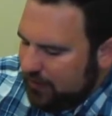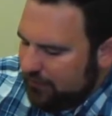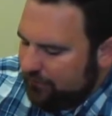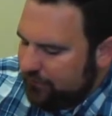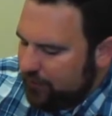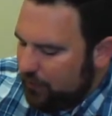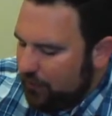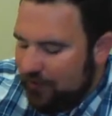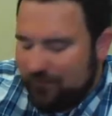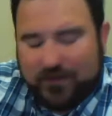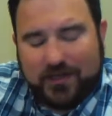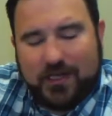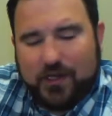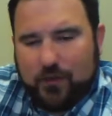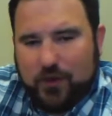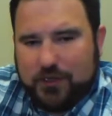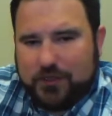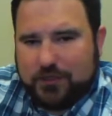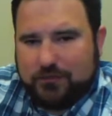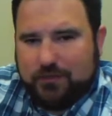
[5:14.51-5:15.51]
If you have
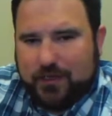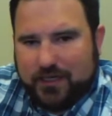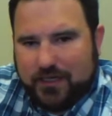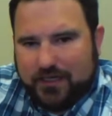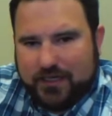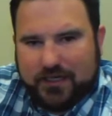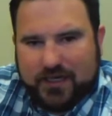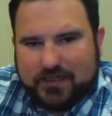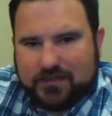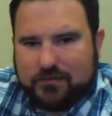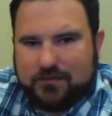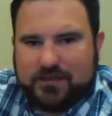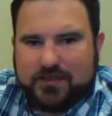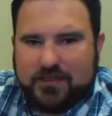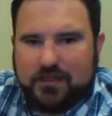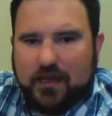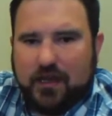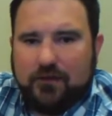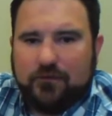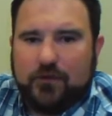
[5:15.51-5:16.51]
any questions about any
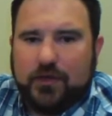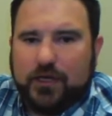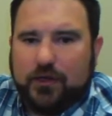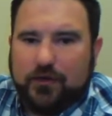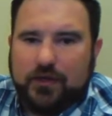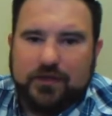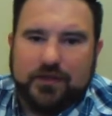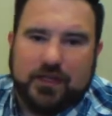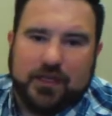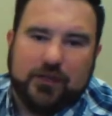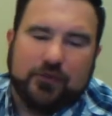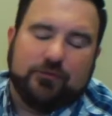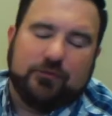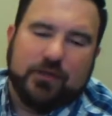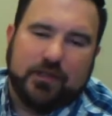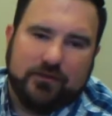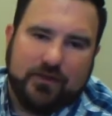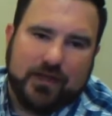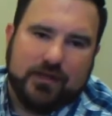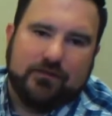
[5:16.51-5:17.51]
SMC offering or anything else
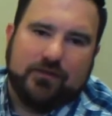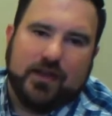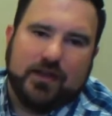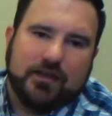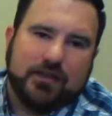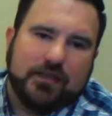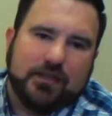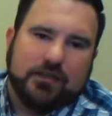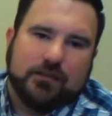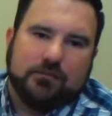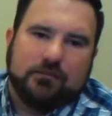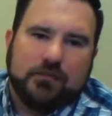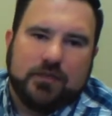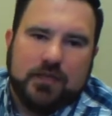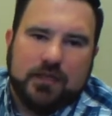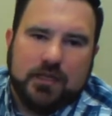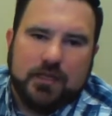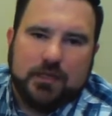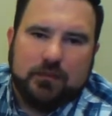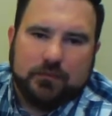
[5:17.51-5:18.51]
from Innovative IDM,
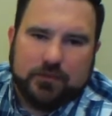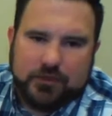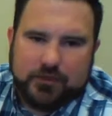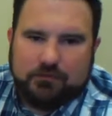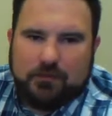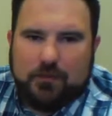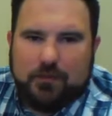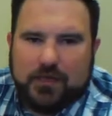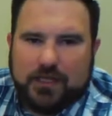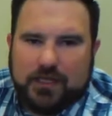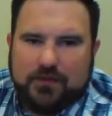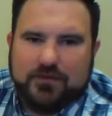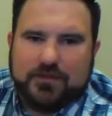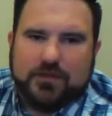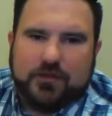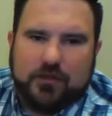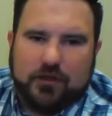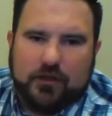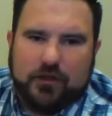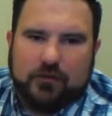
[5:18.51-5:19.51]
please remember to give
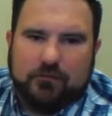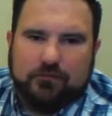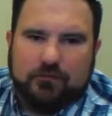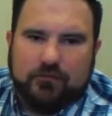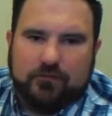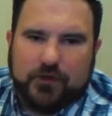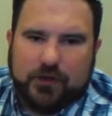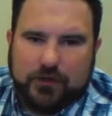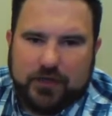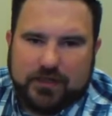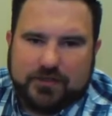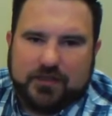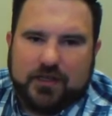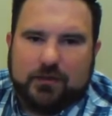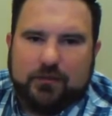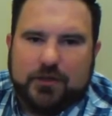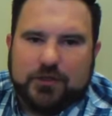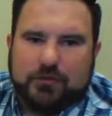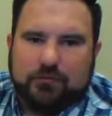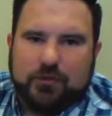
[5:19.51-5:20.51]
us a call for your next
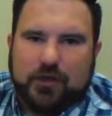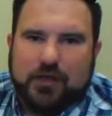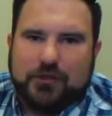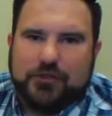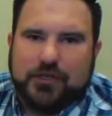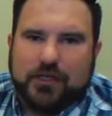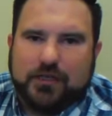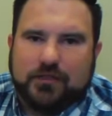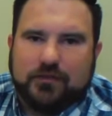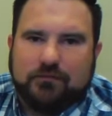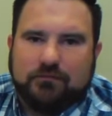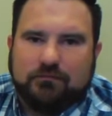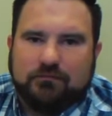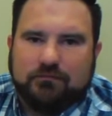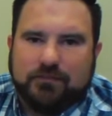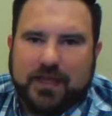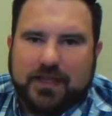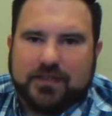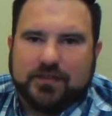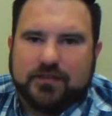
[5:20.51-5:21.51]
automation project.
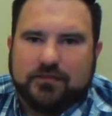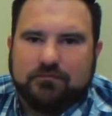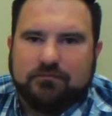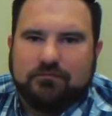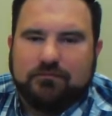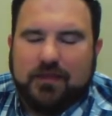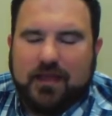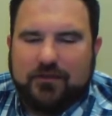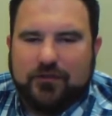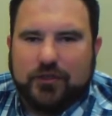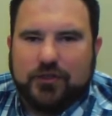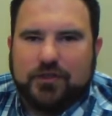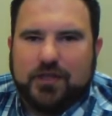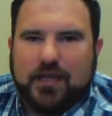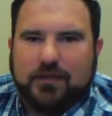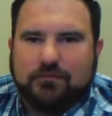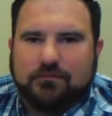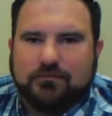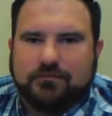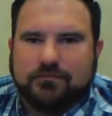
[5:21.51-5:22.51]
Thanks. Have a good
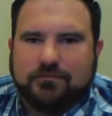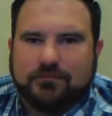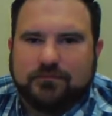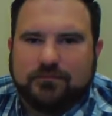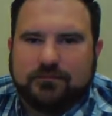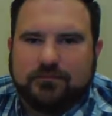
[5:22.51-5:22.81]
day.